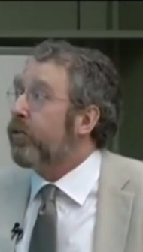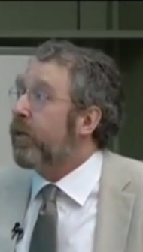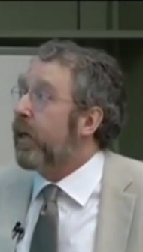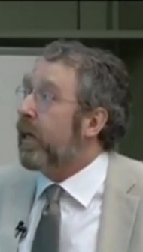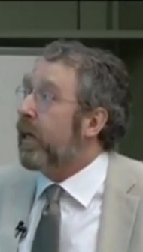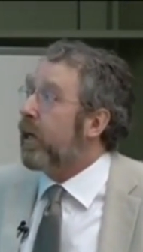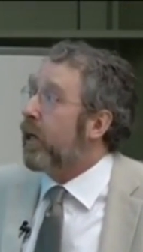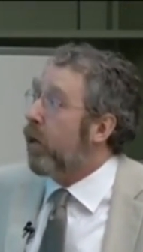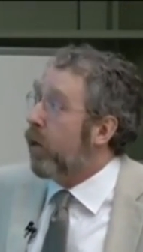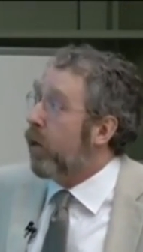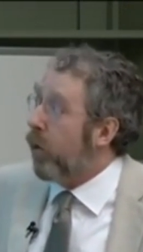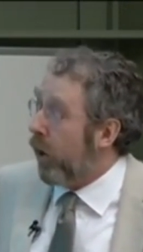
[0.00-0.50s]

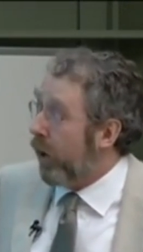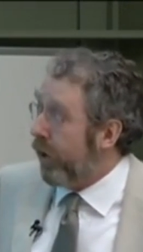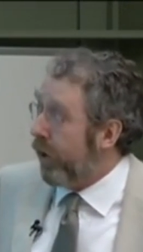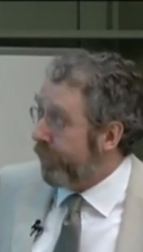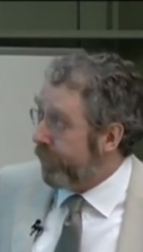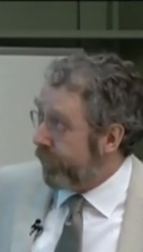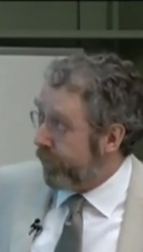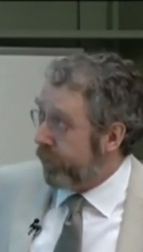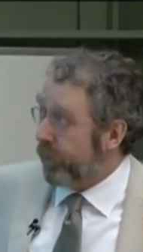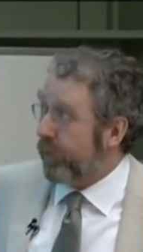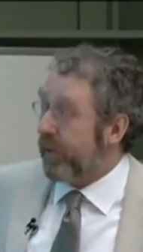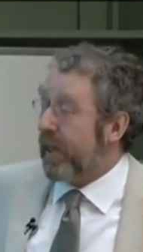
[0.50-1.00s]
really are.
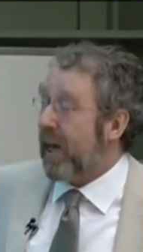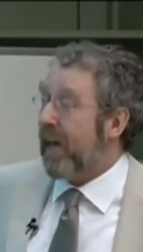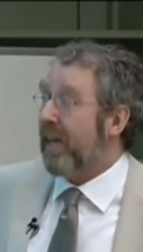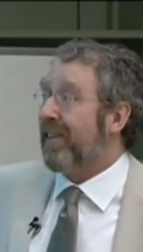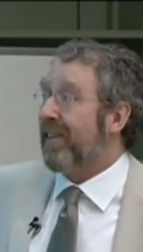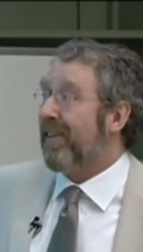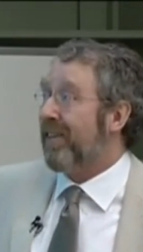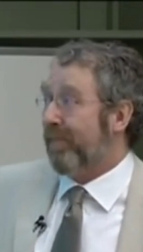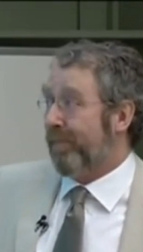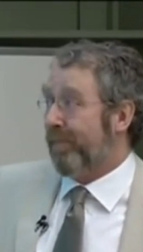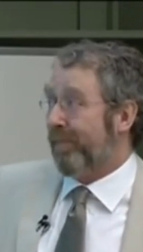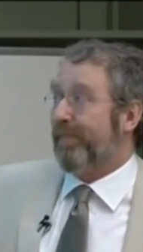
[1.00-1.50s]
So
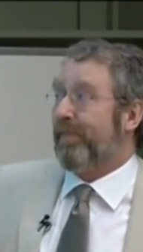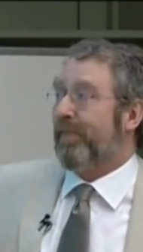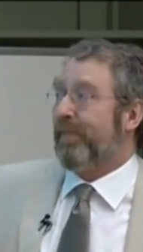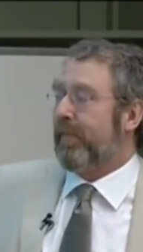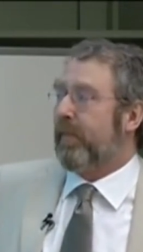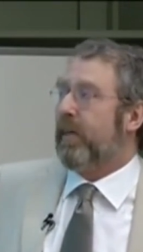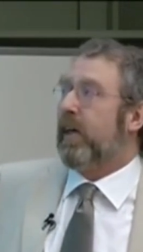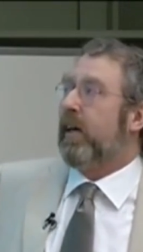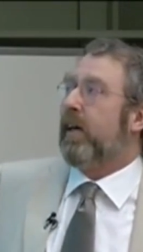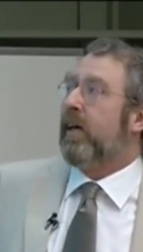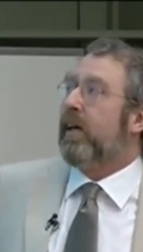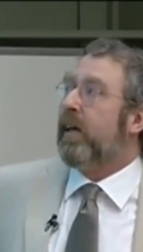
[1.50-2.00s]
that
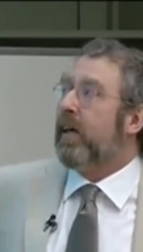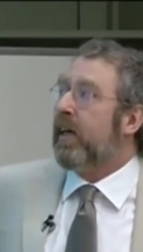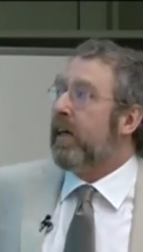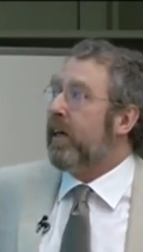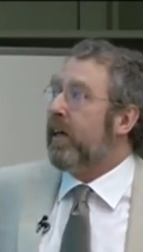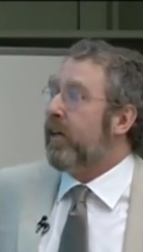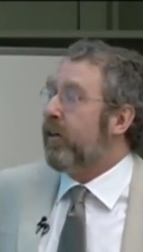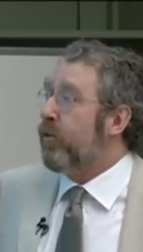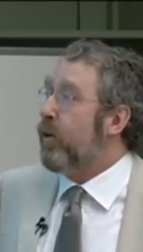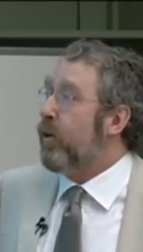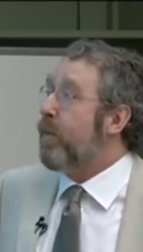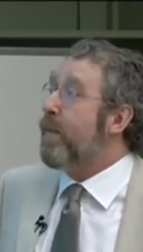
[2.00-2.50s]

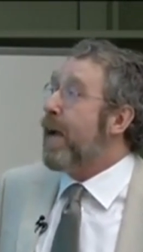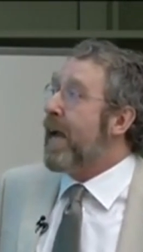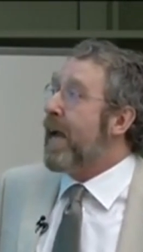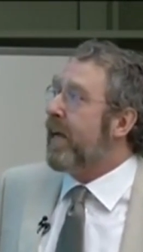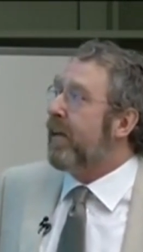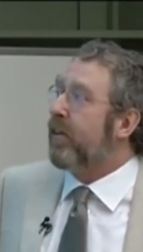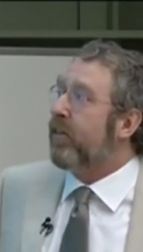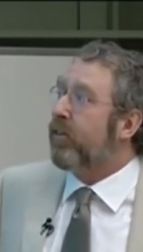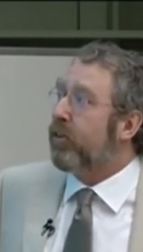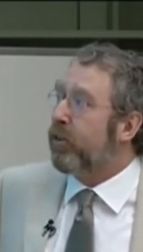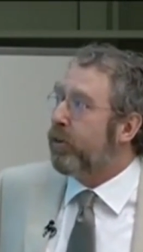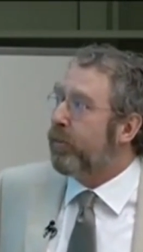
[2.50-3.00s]

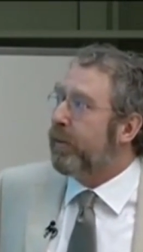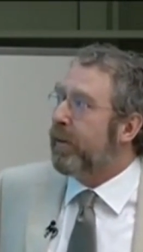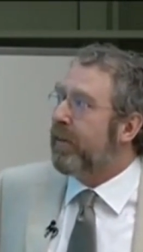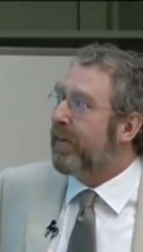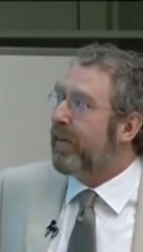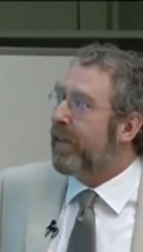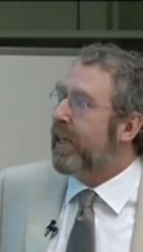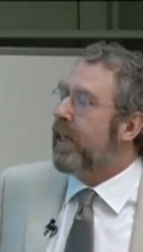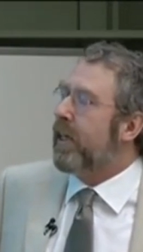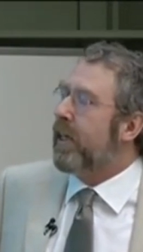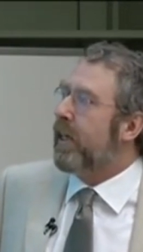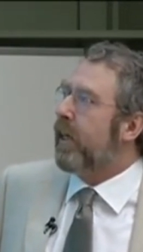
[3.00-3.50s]
remains to be
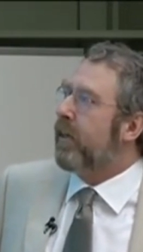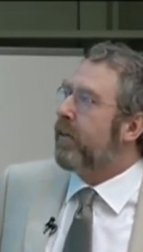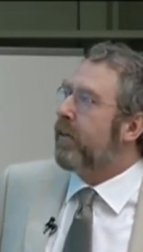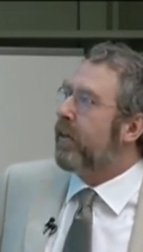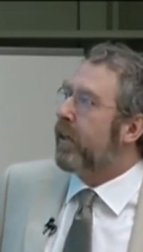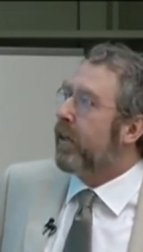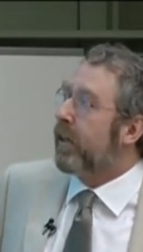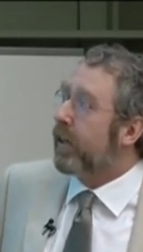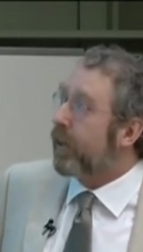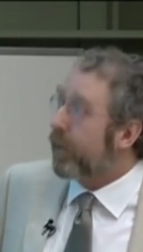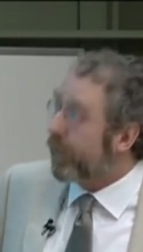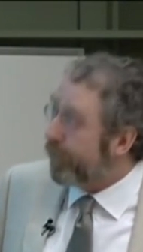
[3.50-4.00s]
seen, I
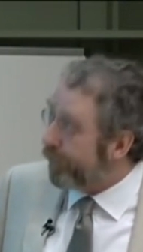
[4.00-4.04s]
think.